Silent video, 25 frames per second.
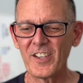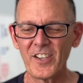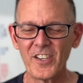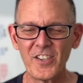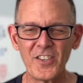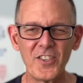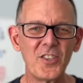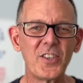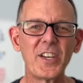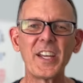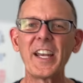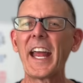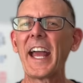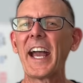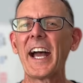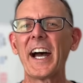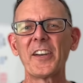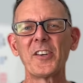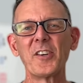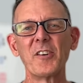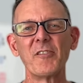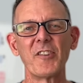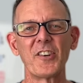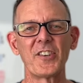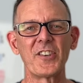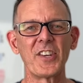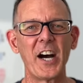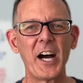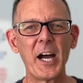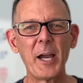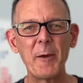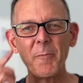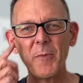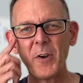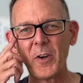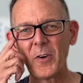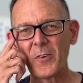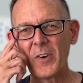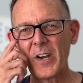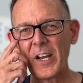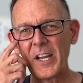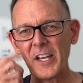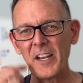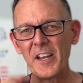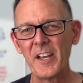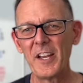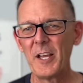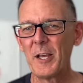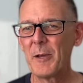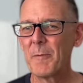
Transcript: you can add over time, right?